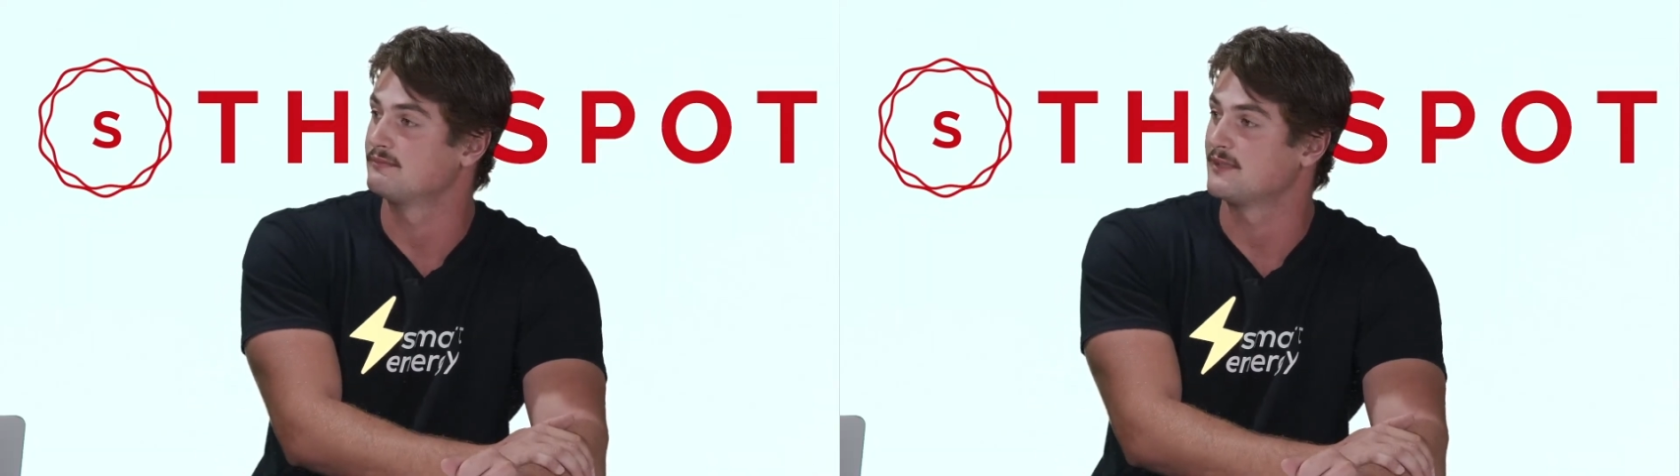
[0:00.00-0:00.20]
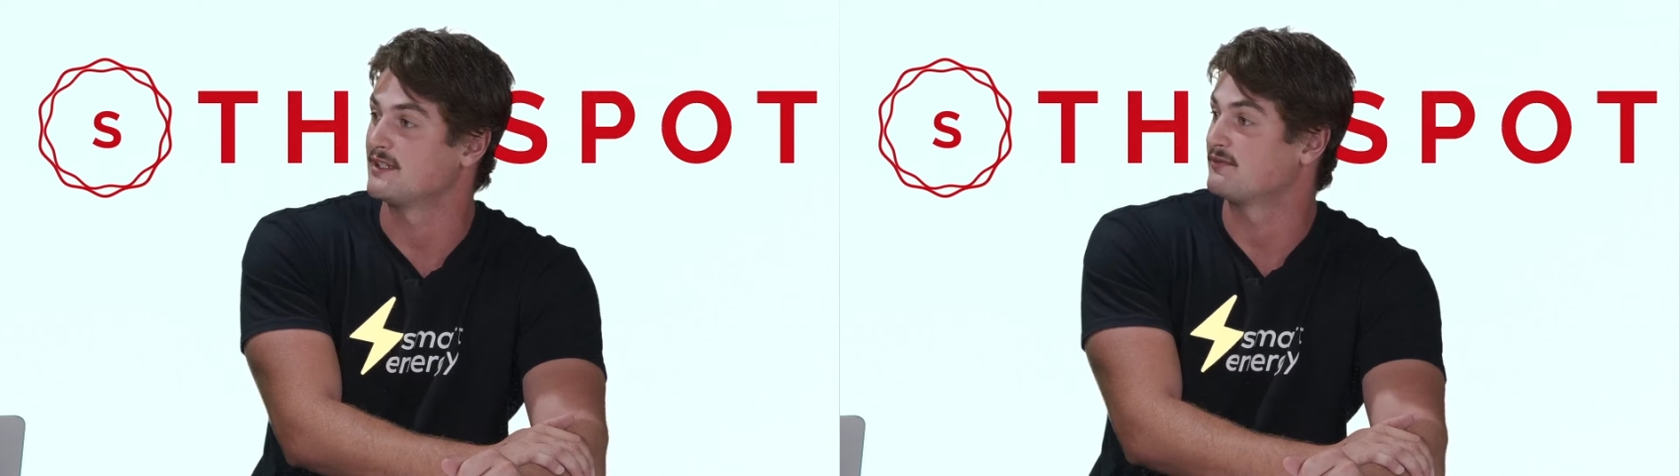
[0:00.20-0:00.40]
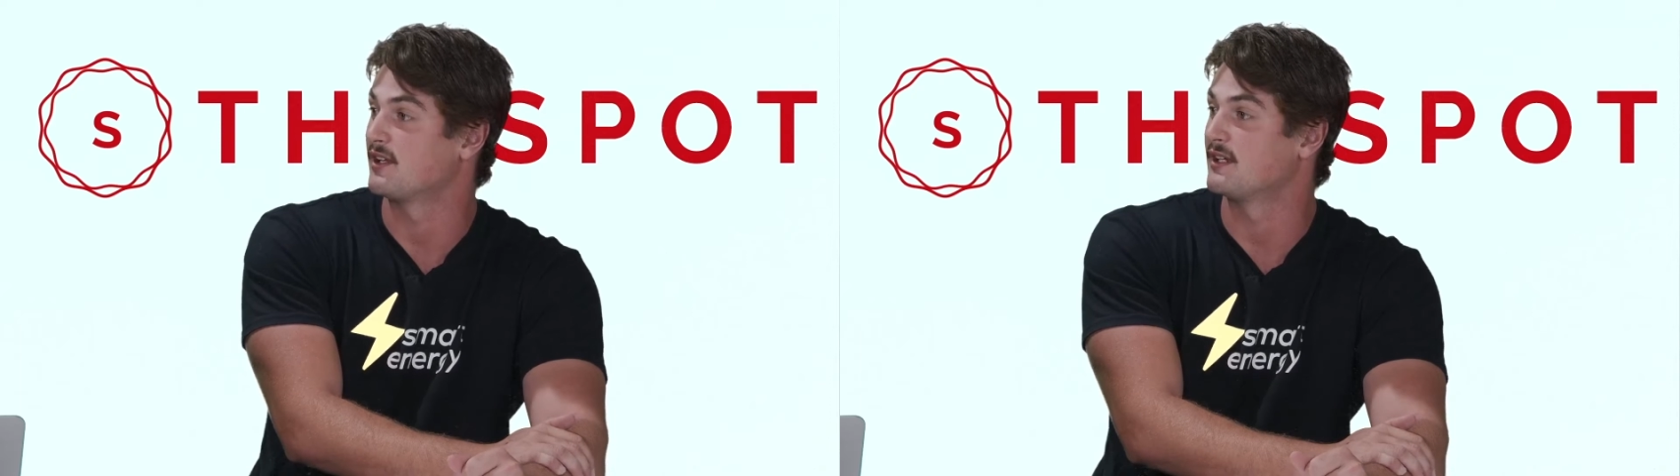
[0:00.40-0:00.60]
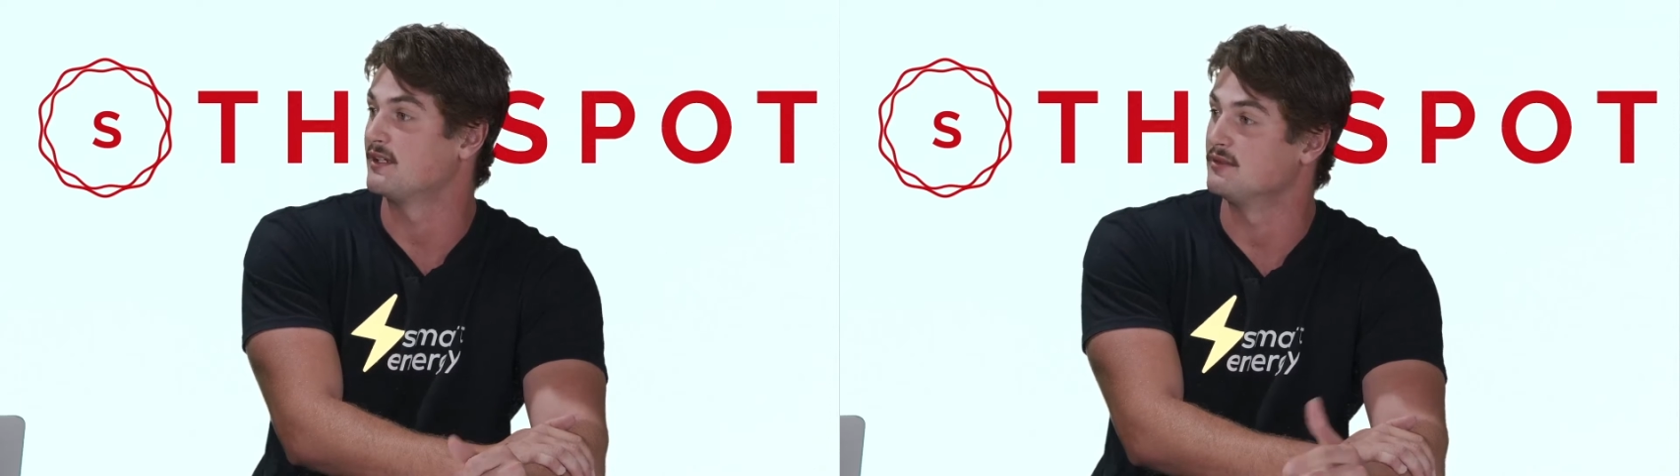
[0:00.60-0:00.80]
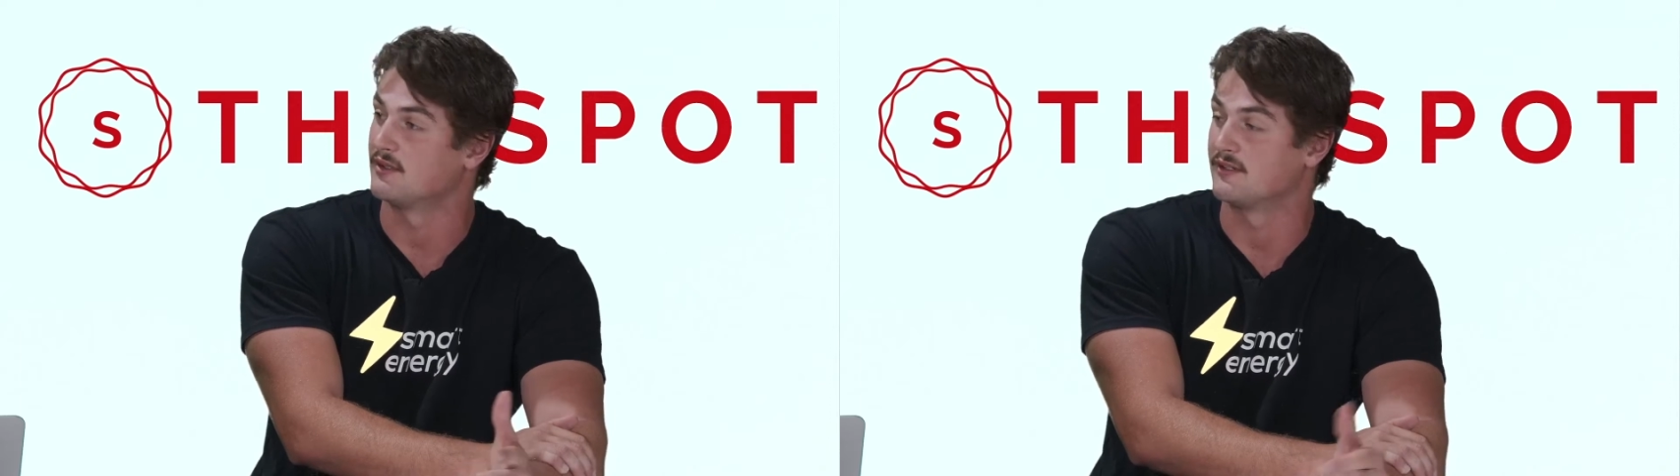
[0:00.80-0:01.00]
gets flooded
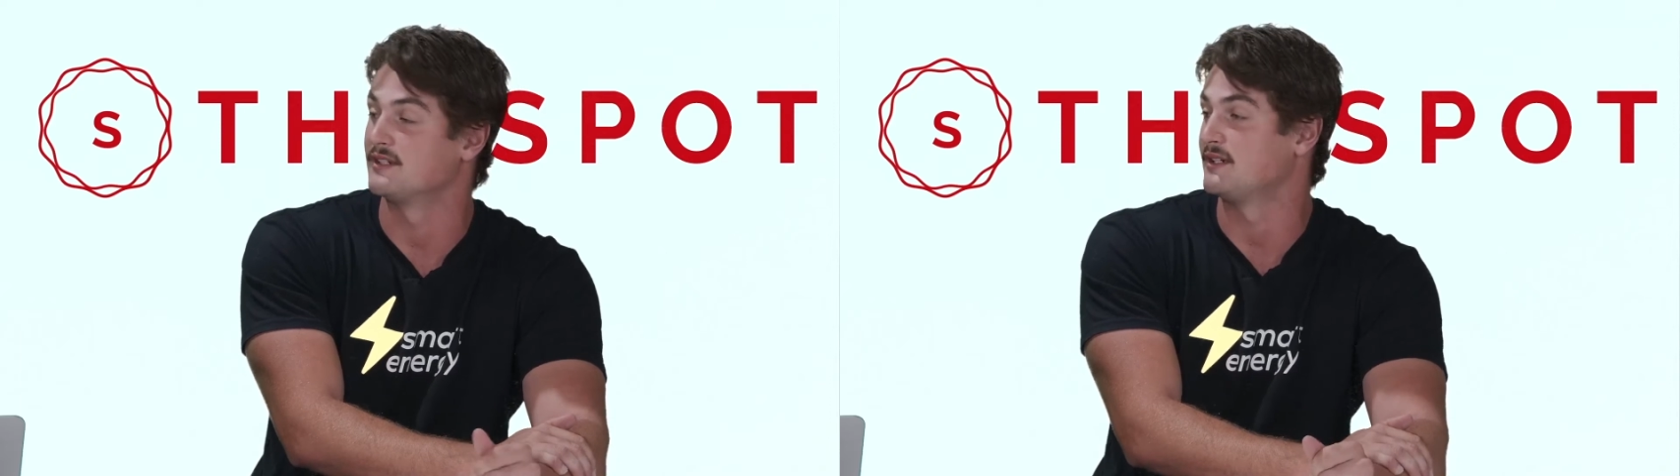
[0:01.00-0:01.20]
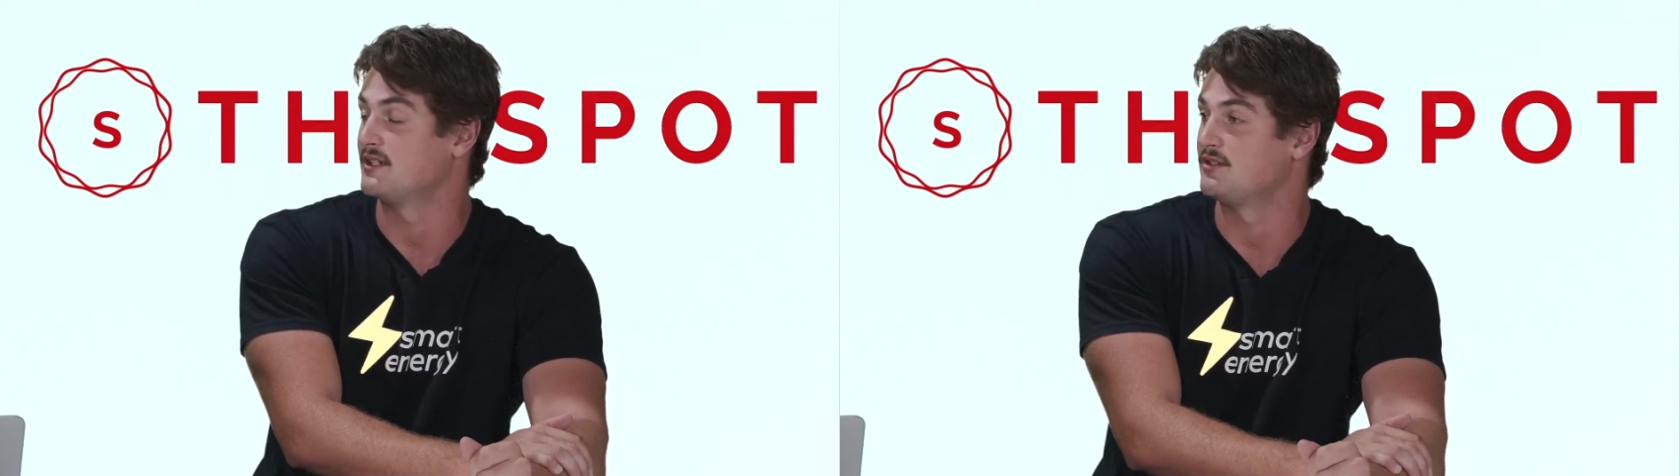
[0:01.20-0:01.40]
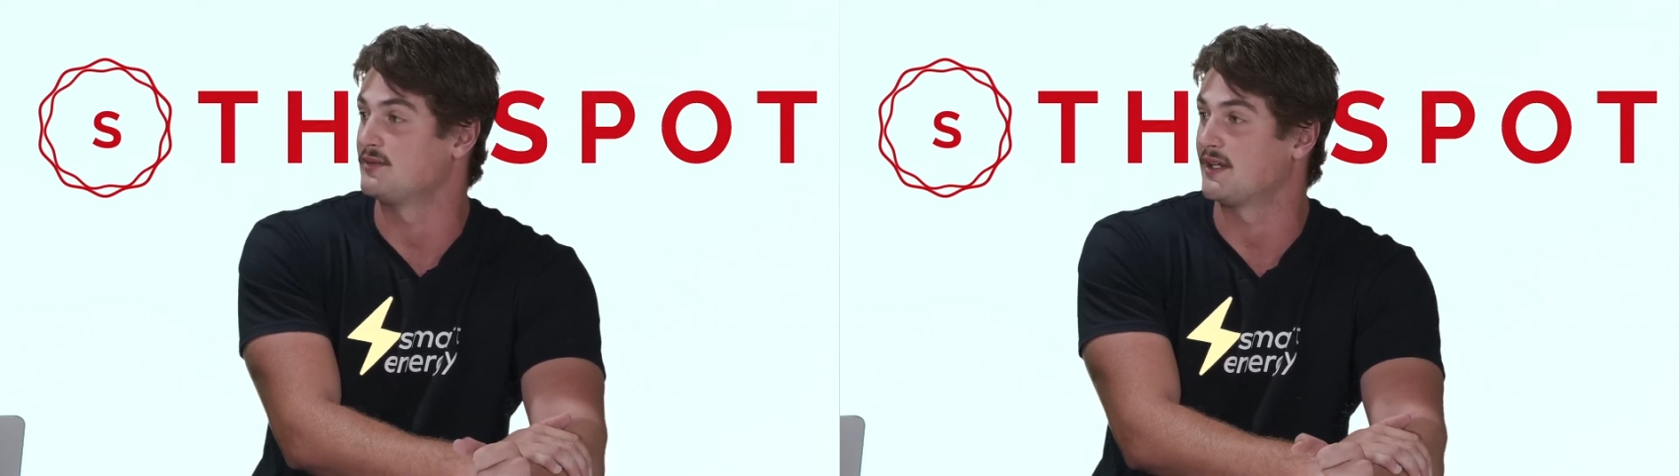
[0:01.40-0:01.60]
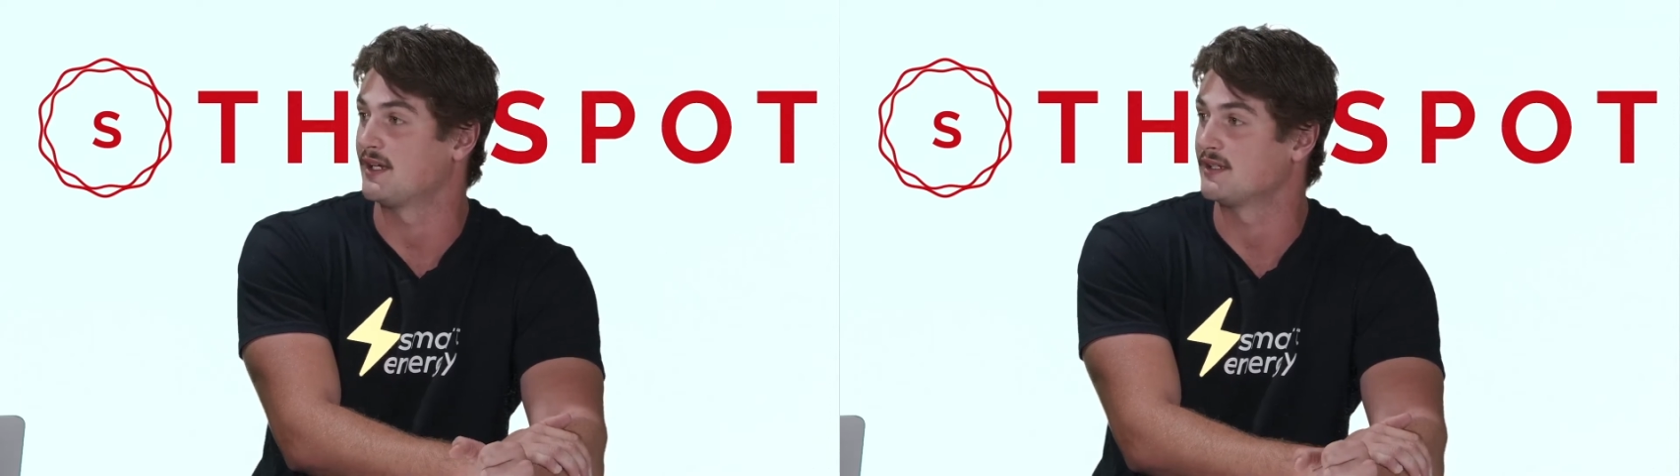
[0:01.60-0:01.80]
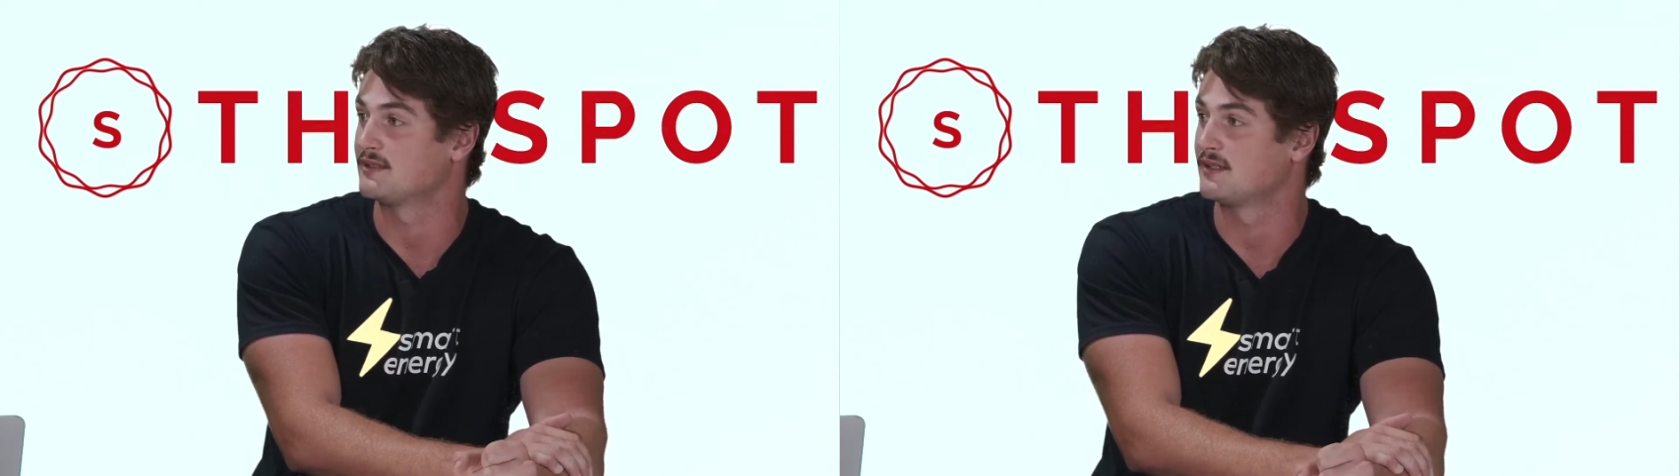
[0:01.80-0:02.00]
or there is any issues with the
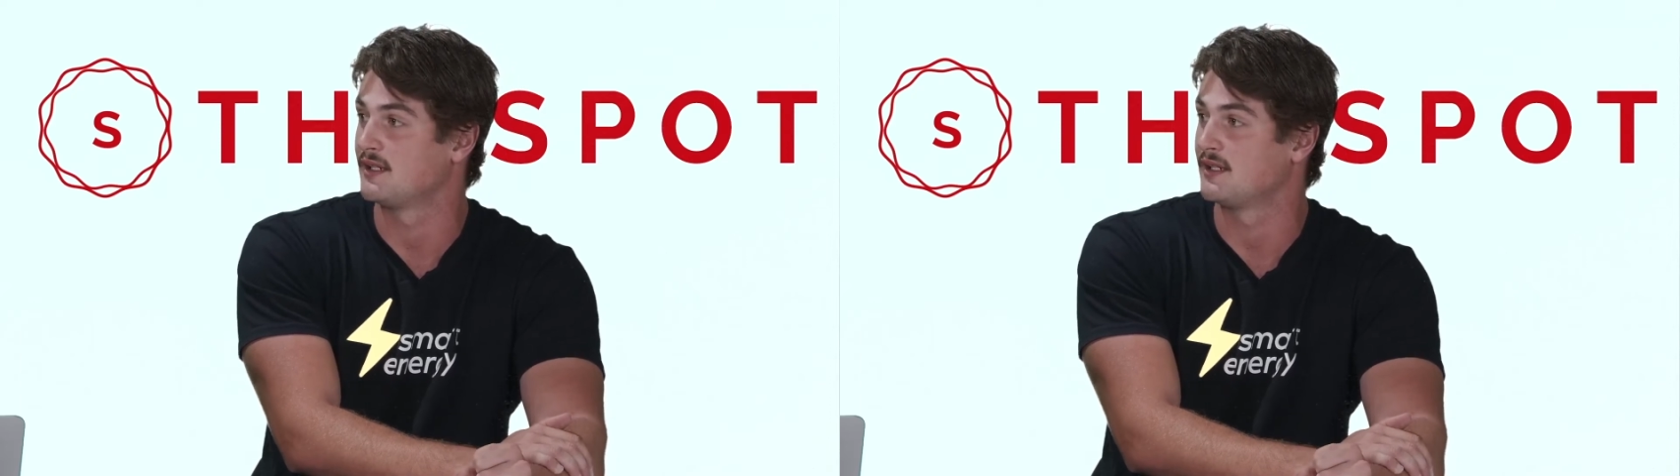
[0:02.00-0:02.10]
house.